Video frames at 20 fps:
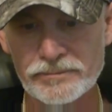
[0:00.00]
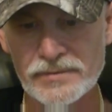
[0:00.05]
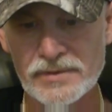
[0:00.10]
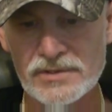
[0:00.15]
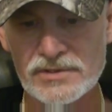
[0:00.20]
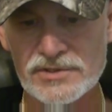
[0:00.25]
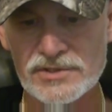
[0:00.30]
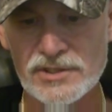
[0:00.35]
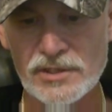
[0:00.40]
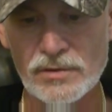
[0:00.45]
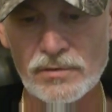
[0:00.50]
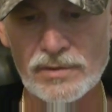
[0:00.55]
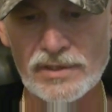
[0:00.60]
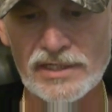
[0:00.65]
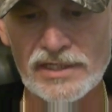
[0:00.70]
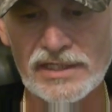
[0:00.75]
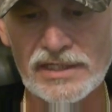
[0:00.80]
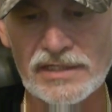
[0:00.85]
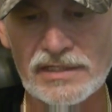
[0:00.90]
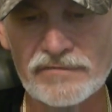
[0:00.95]
So
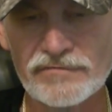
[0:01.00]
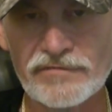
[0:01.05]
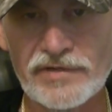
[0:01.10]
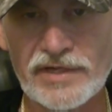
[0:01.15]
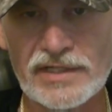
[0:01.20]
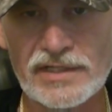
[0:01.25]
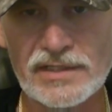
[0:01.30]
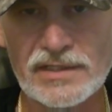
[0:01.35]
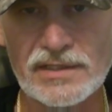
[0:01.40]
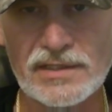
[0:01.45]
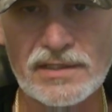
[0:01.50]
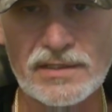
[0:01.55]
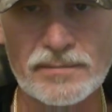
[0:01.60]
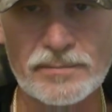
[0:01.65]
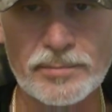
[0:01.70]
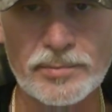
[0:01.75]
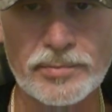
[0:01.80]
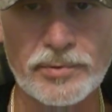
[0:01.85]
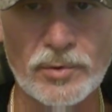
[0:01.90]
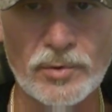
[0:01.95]
any defendant can
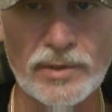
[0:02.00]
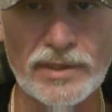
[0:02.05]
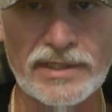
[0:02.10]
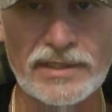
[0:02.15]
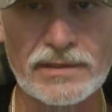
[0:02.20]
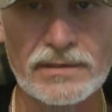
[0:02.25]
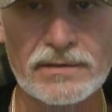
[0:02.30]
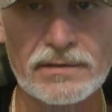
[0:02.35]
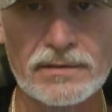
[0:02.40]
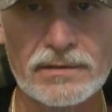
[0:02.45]
appoint